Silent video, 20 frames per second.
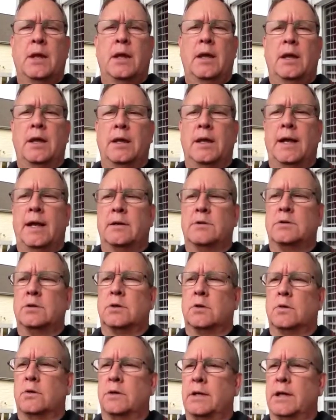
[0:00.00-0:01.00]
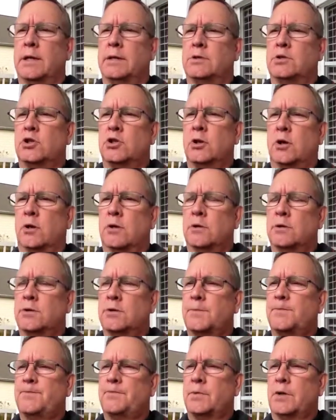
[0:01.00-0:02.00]
and how to create
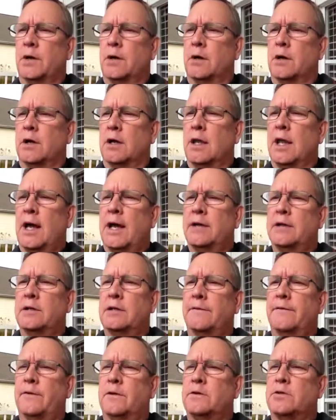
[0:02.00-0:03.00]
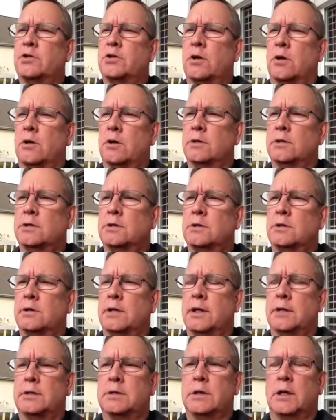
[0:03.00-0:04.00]
charts. There are a lot of different charts
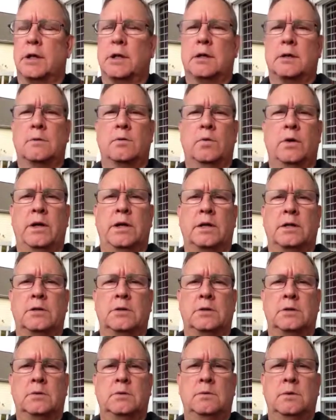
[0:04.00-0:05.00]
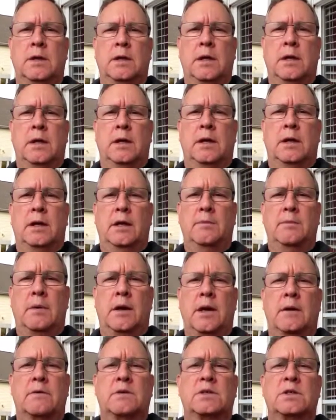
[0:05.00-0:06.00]
that we can do in
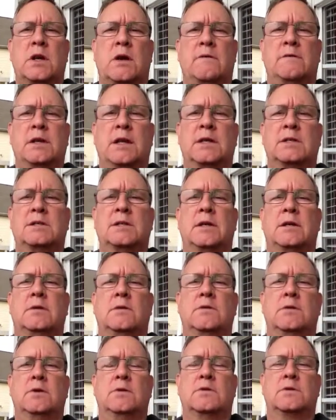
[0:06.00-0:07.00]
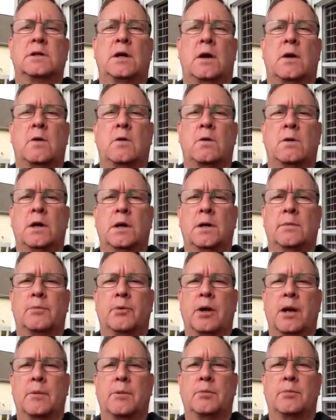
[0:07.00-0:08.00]
Microsoft Excel. You saw
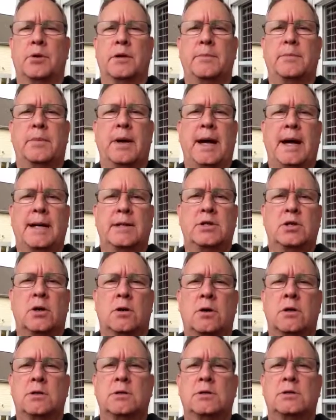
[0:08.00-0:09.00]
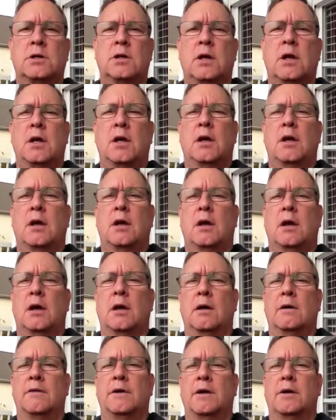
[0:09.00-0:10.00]
probably pie charts.
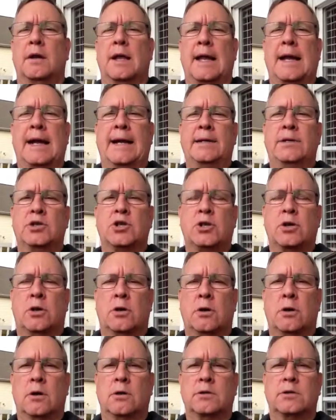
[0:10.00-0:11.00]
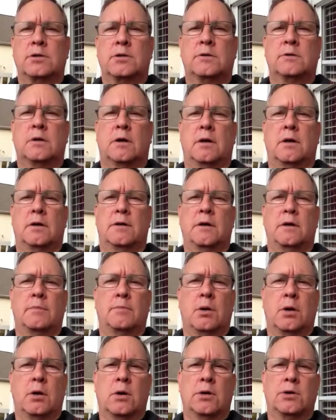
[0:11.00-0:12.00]
There are line charts, there are
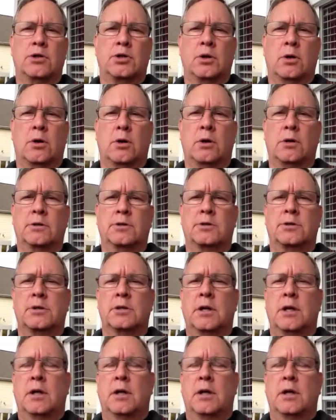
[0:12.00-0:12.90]
bar charts,